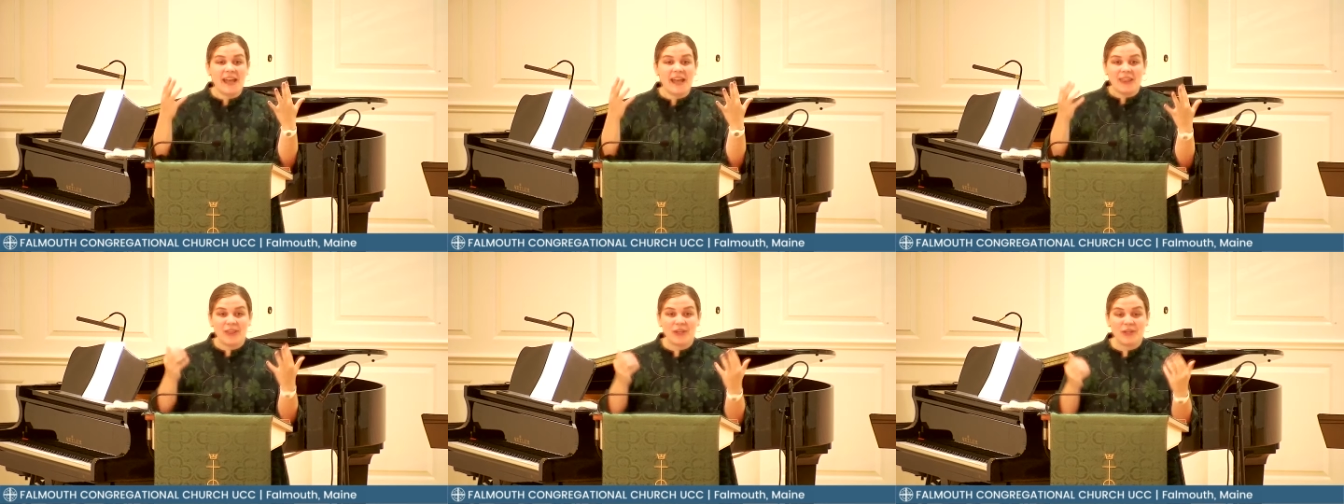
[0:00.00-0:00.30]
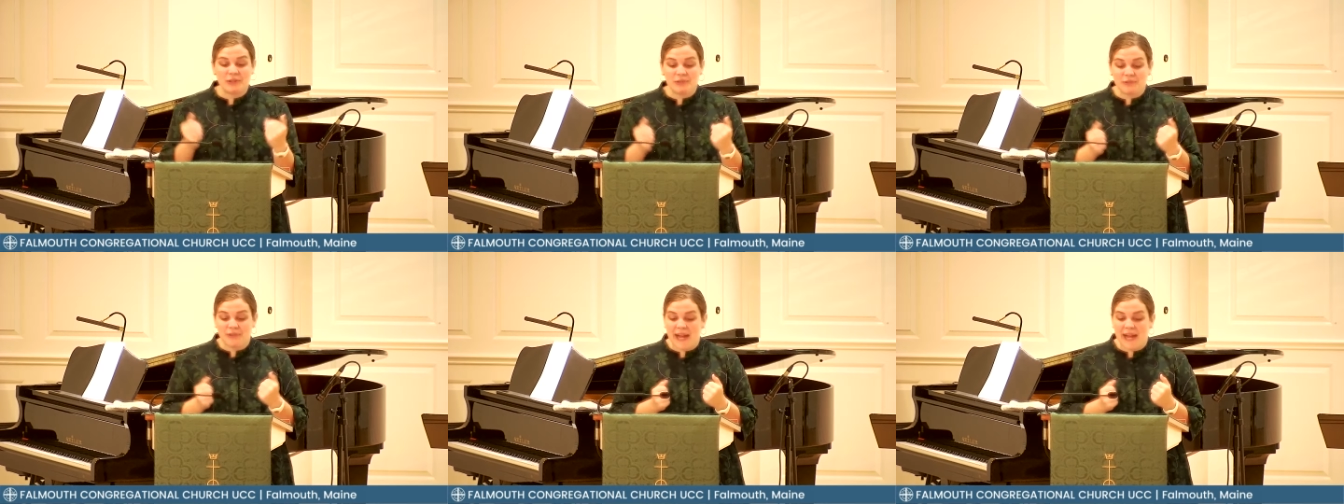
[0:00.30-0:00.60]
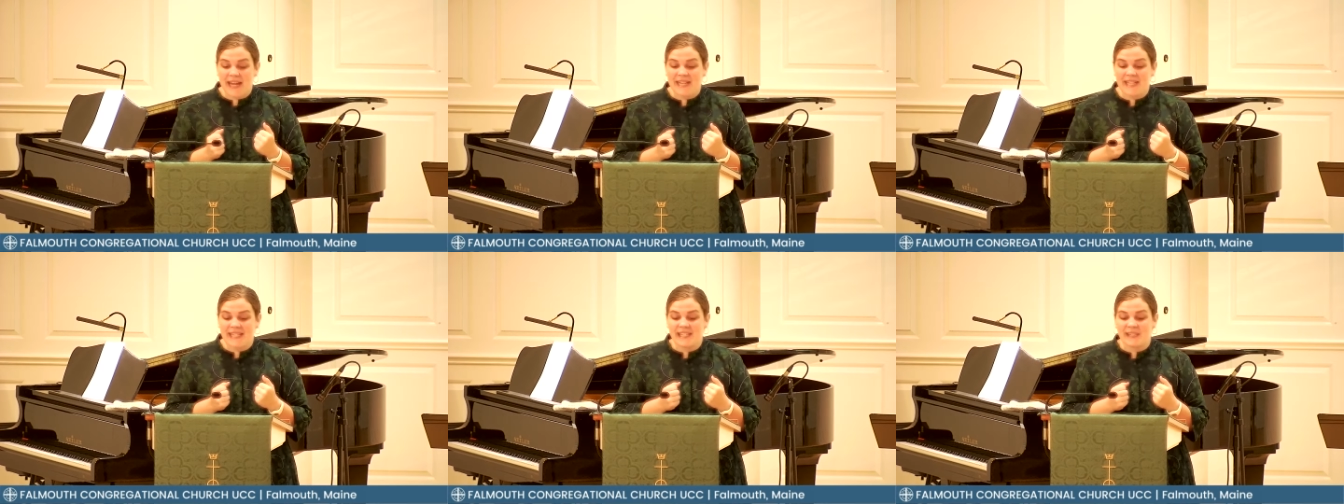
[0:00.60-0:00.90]
the
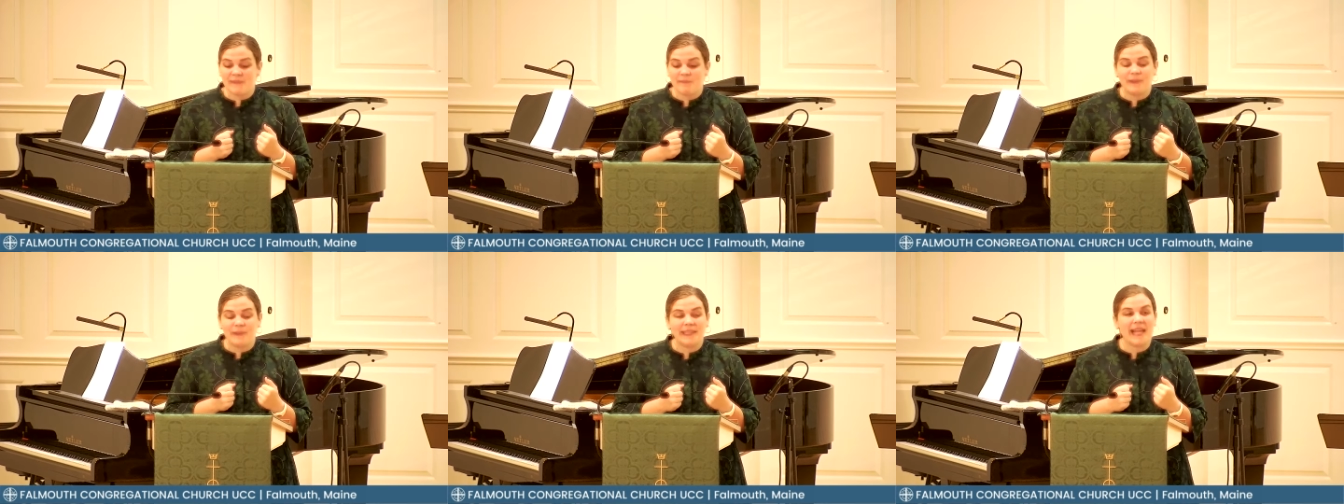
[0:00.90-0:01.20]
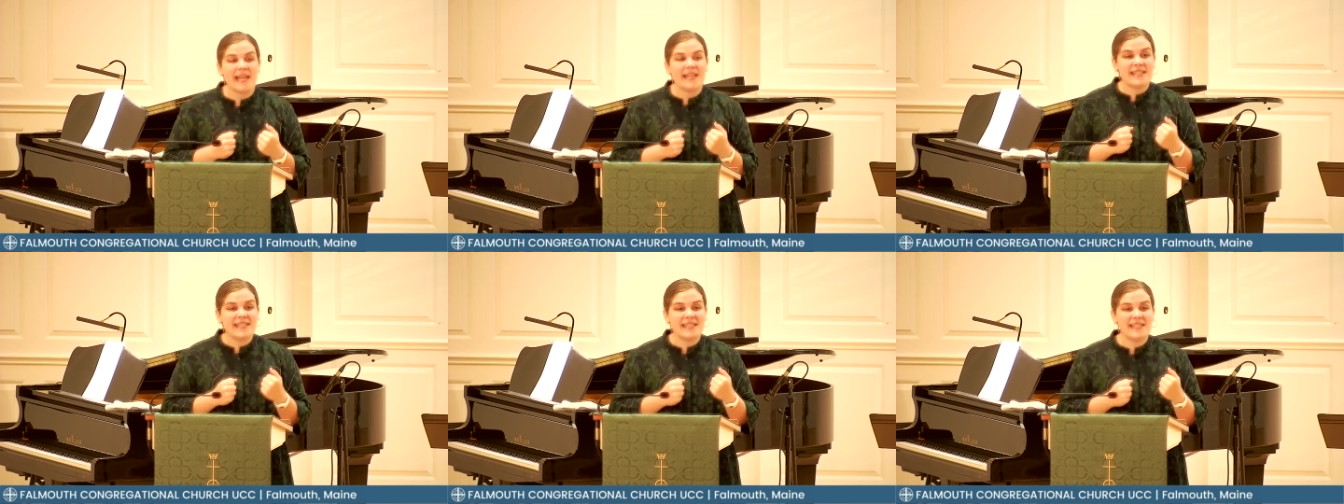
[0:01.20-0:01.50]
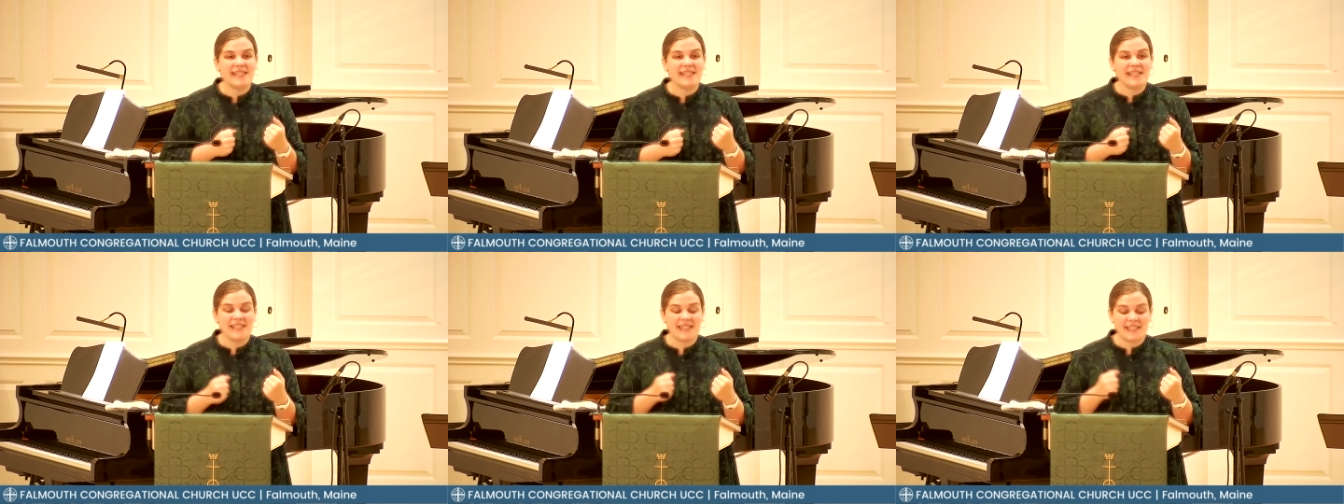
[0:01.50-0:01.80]
Christ
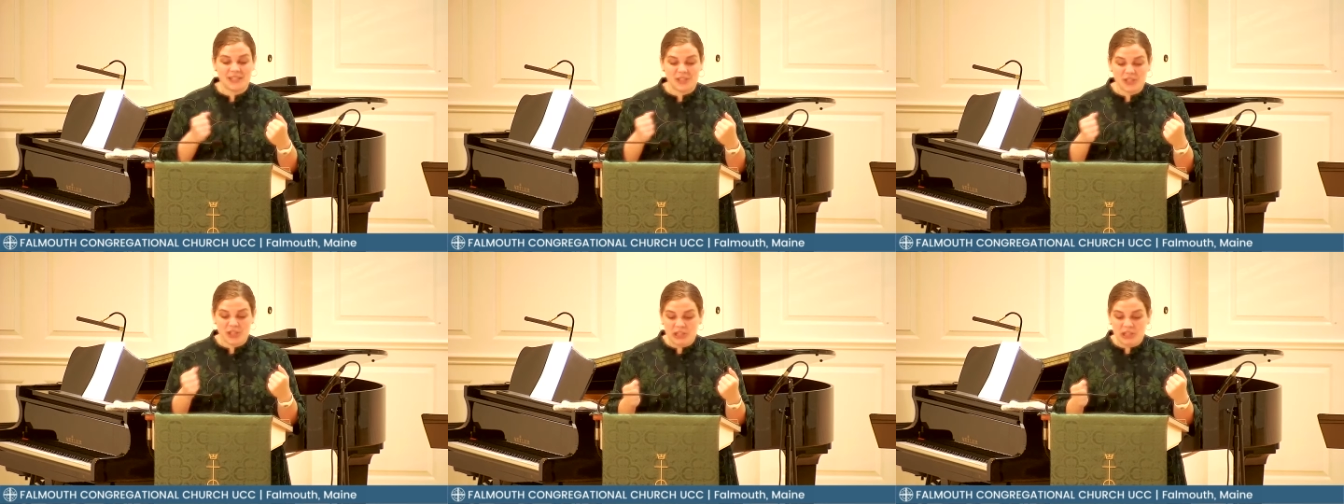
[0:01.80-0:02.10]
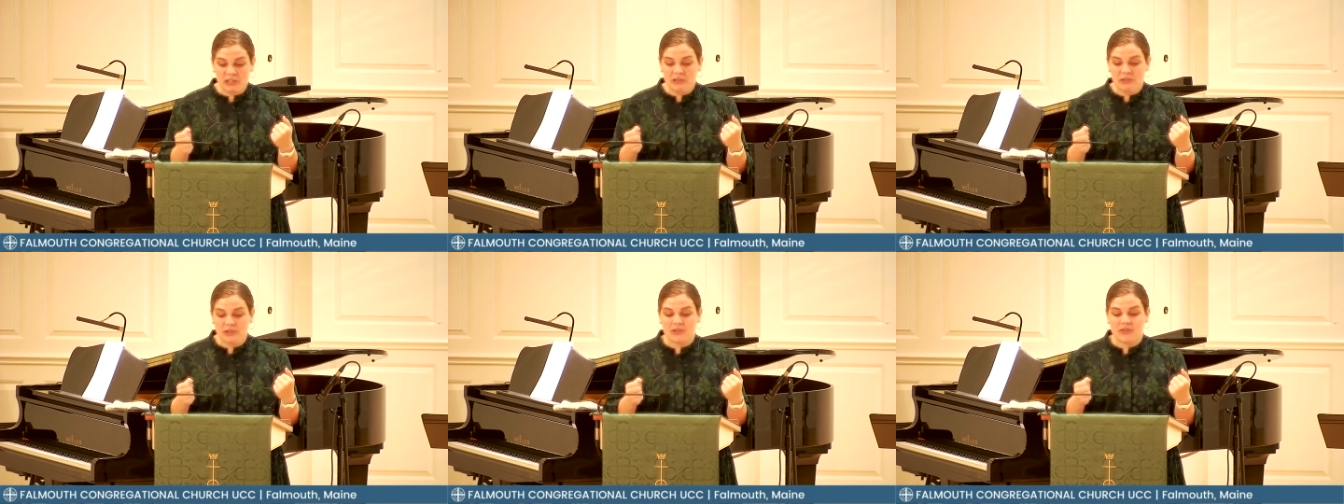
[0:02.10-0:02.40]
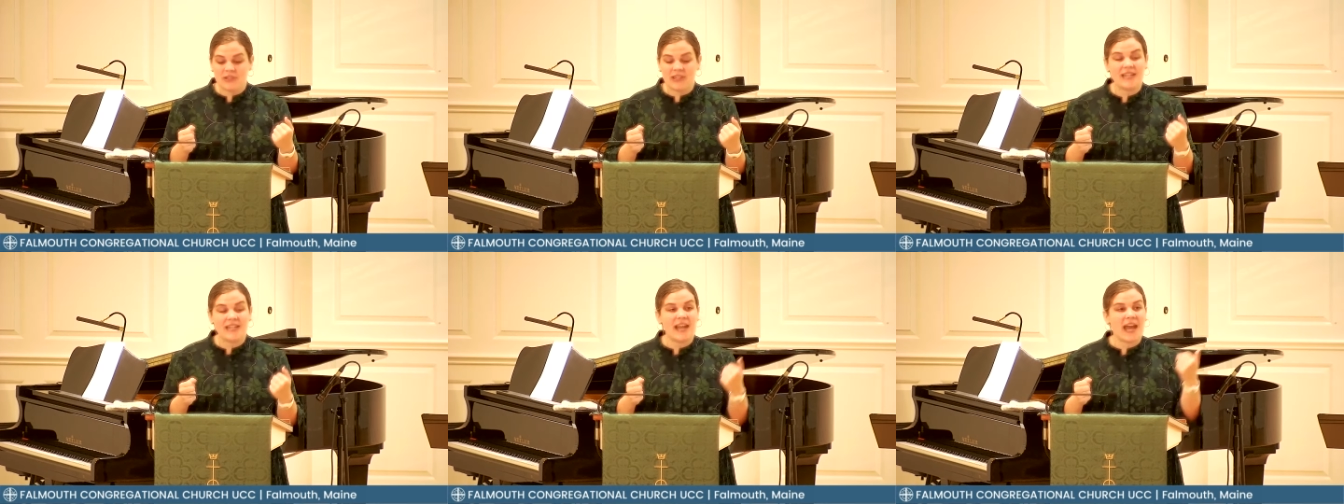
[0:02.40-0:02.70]
blesses the
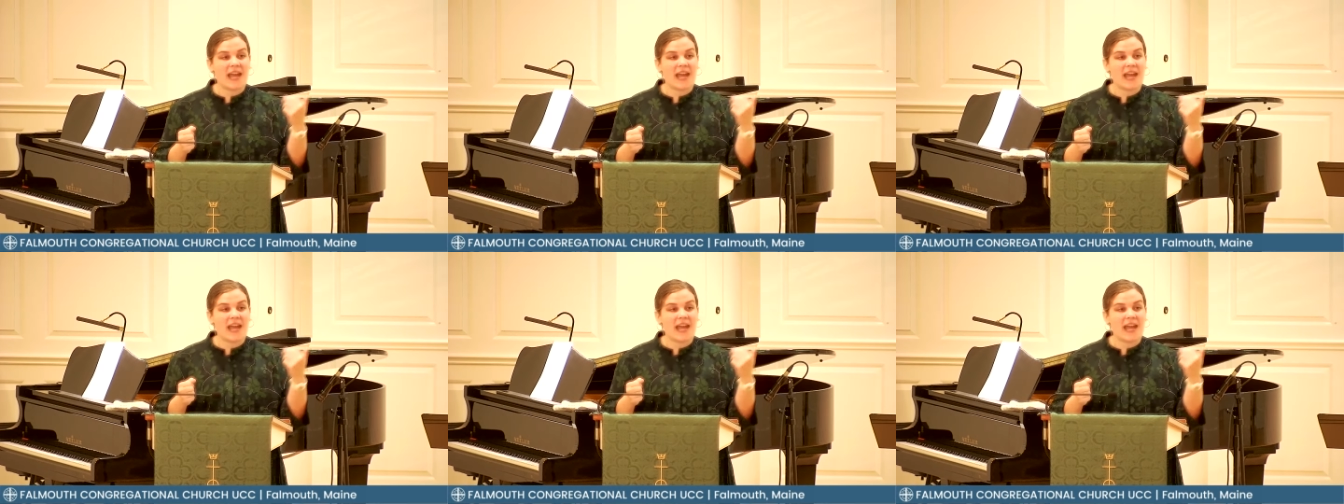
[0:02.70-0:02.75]
children